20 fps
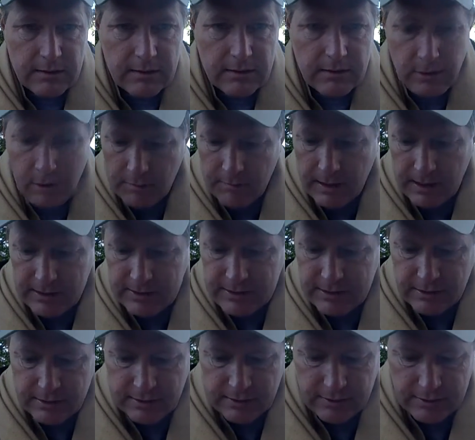Oh,
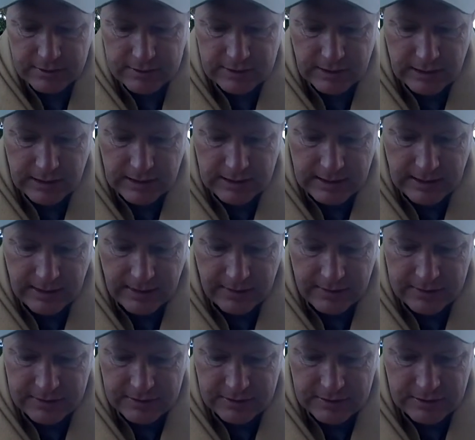monetary units. Yeah,
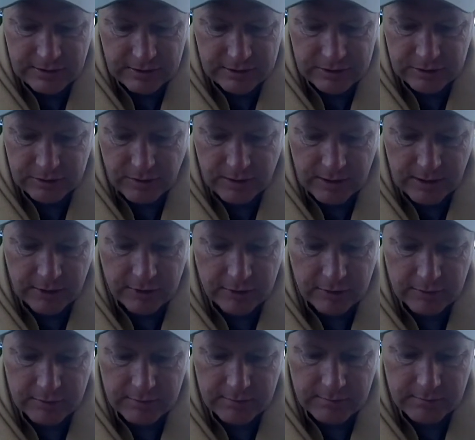this is just right
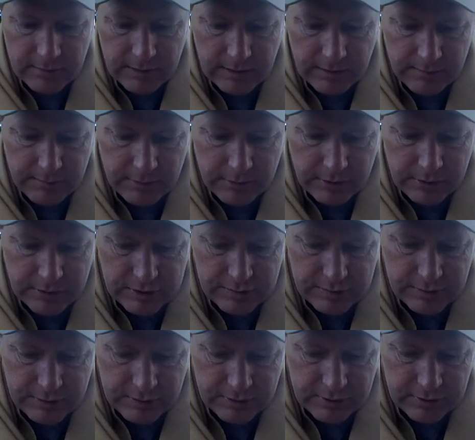under millions,
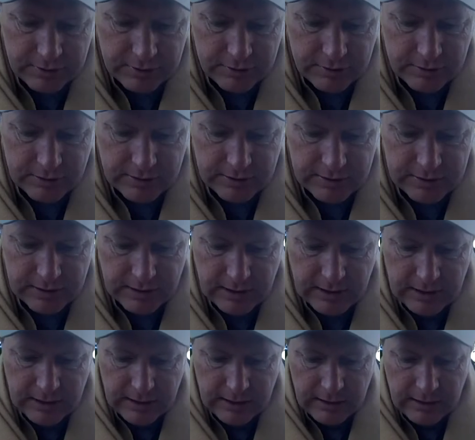billions, trillions.
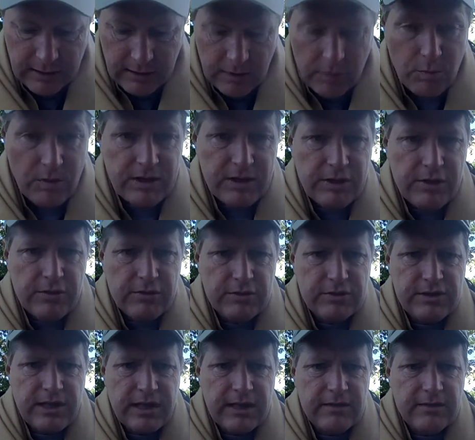When to use
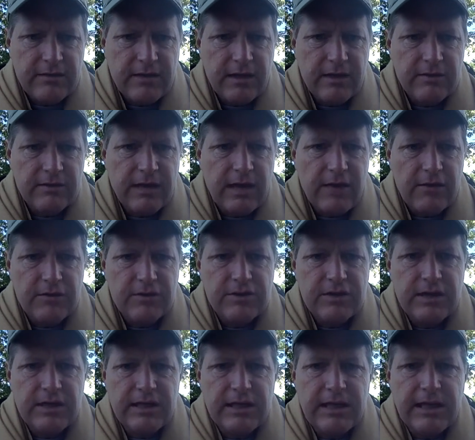that dollar
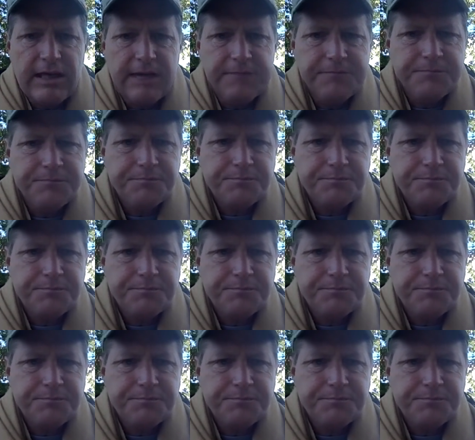sign again.